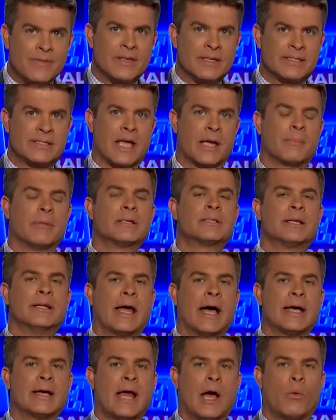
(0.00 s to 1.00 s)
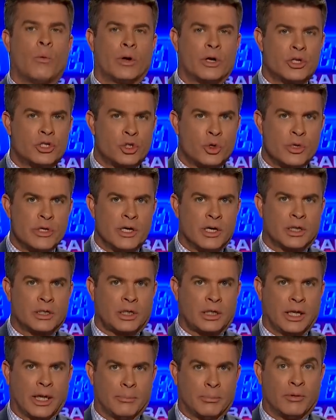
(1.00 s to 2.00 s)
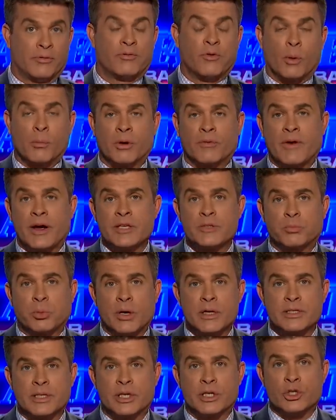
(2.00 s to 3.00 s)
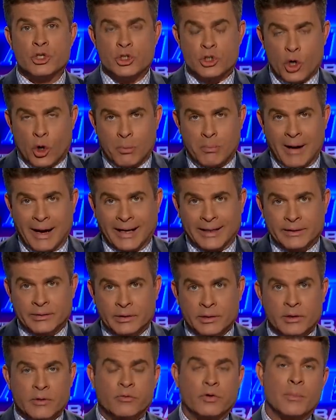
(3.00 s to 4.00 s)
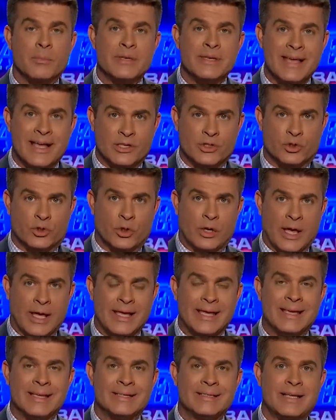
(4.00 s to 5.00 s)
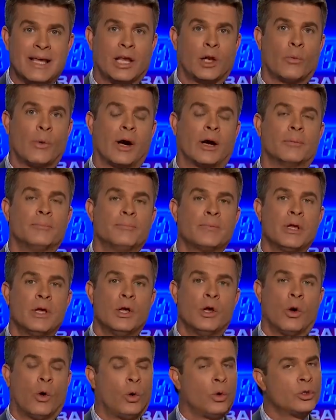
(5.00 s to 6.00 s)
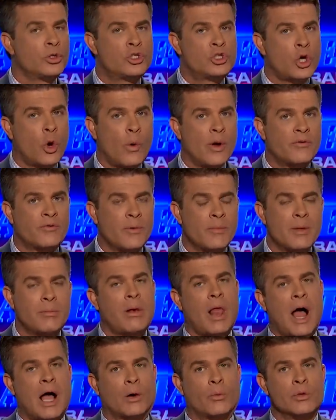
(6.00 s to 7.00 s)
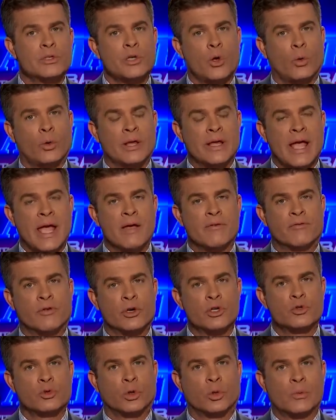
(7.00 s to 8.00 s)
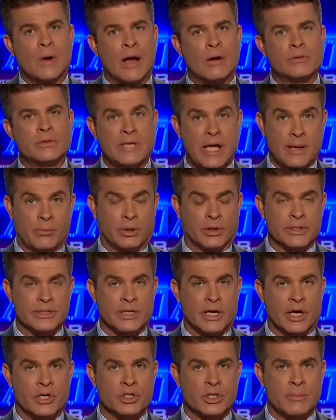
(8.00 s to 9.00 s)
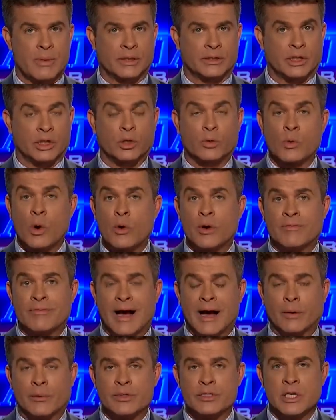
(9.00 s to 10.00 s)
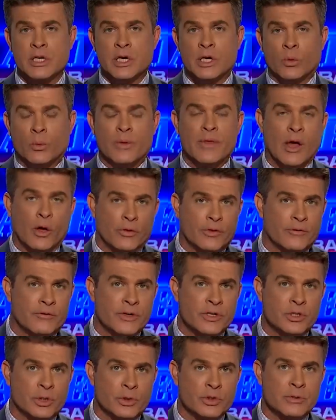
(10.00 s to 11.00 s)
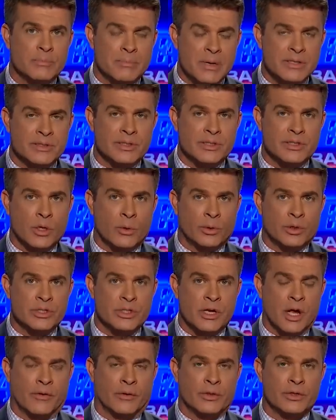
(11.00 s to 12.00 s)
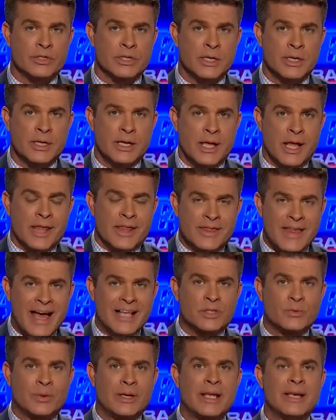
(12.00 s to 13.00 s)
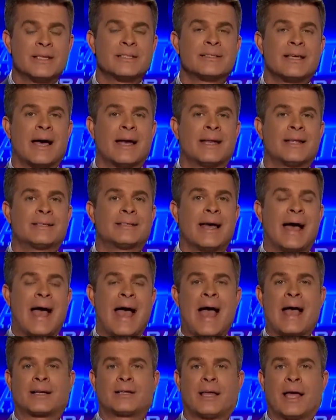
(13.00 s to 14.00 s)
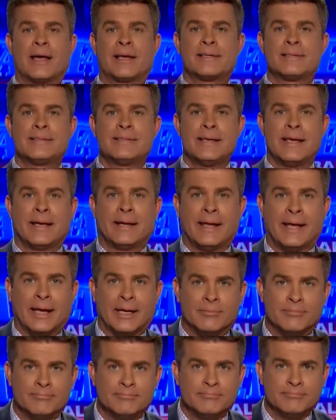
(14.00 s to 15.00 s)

this segment tonight, I want to show you a clip of former Vice President Joe Biden from yesterday in Delaware. Old Joey from the block was holding a virtual roundtable discussion about the coronavirus with health officials and business owners and others. That's when he decided to act like CNN